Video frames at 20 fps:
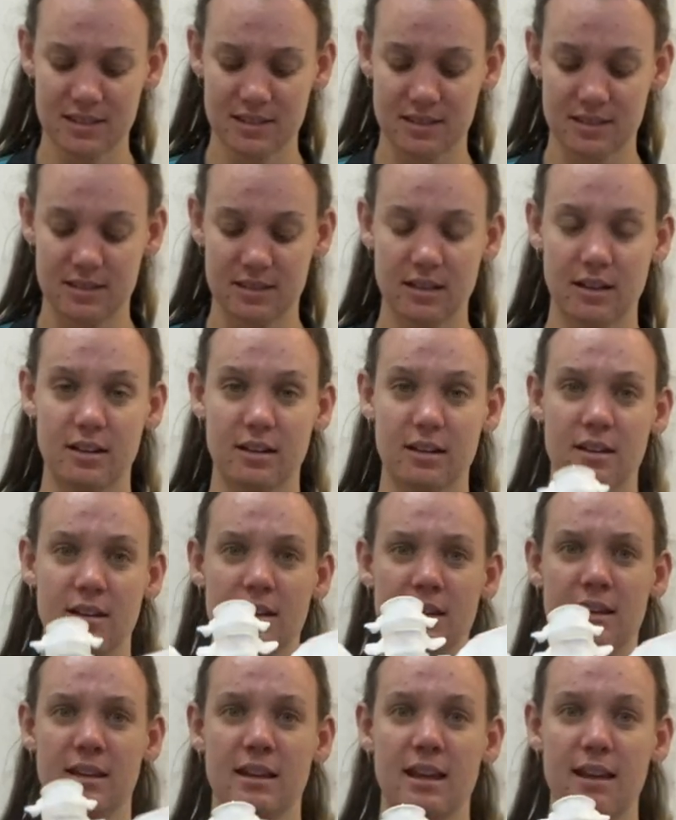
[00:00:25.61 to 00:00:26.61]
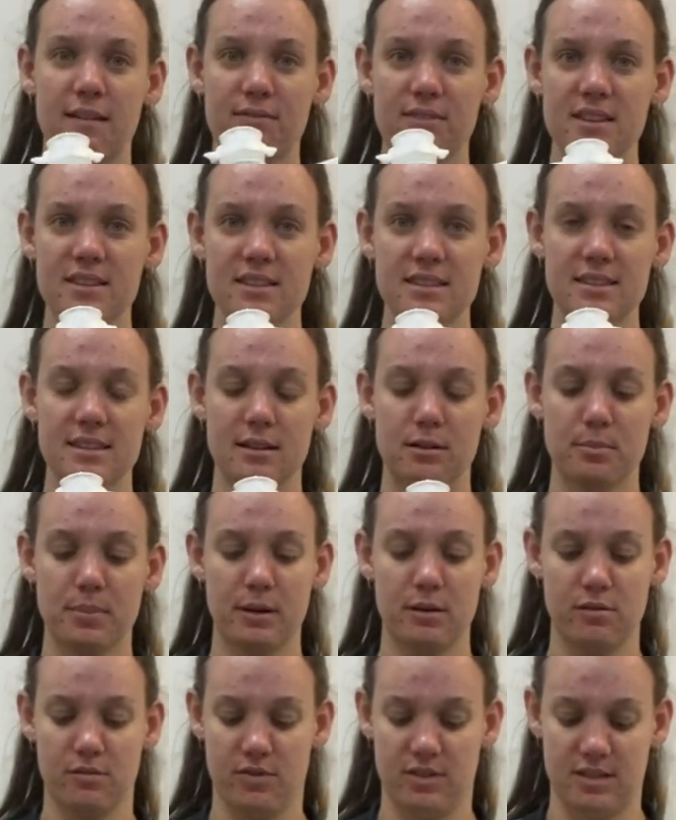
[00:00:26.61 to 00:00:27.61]
So if this is our
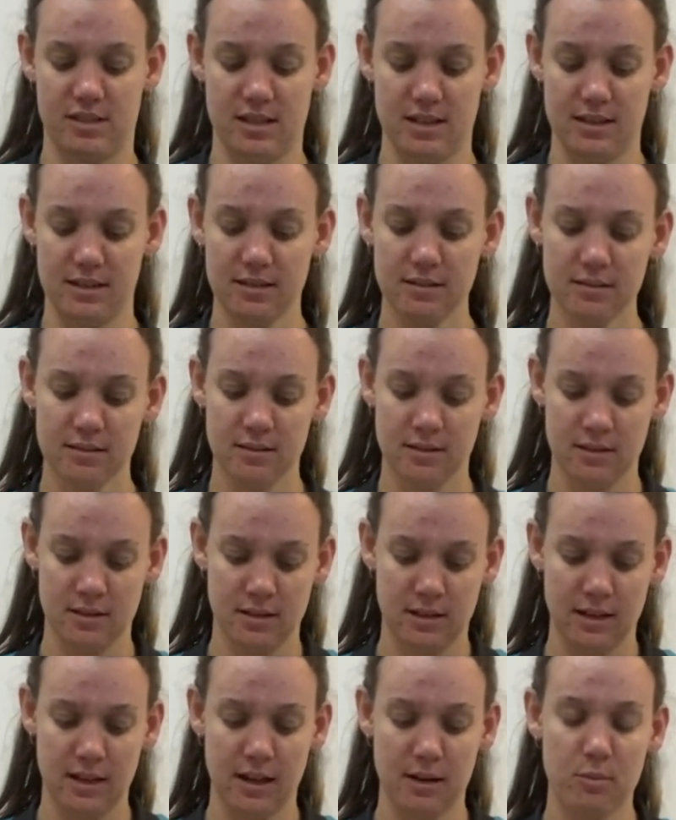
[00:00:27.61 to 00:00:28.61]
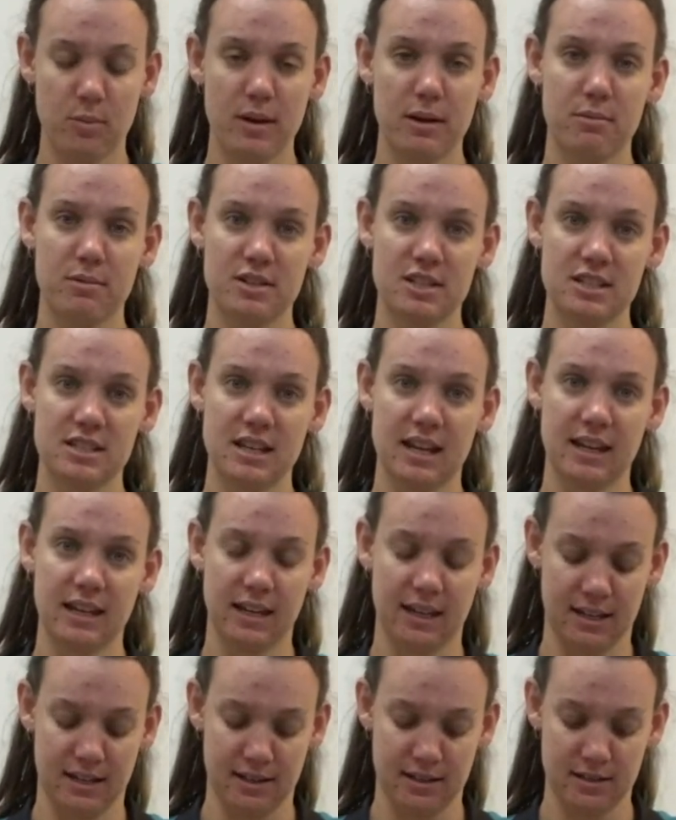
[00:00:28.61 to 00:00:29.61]
pelvis here, and we were to take
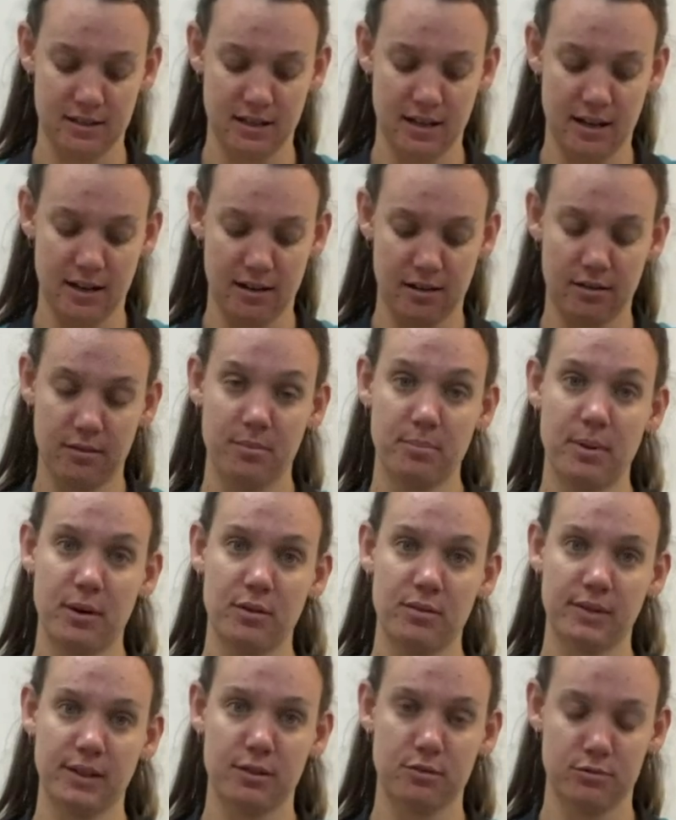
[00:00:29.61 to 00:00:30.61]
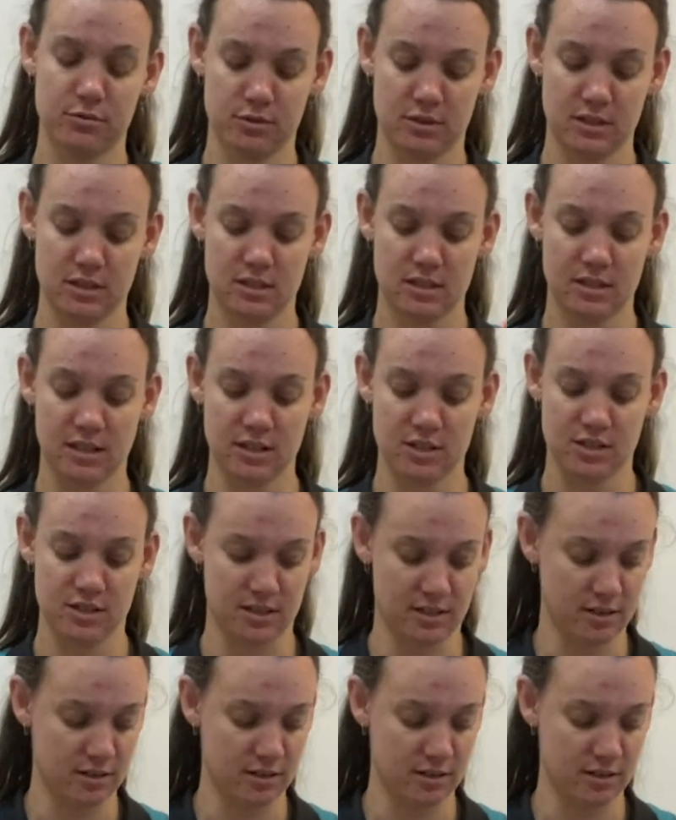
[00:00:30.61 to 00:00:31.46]
out our pelvic organs such as our